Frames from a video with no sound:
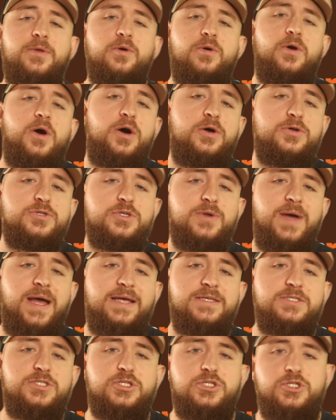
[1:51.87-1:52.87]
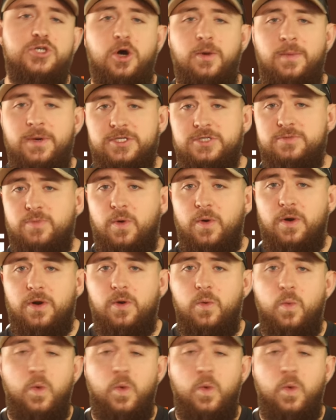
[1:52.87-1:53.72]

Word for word: Mule also has so much more.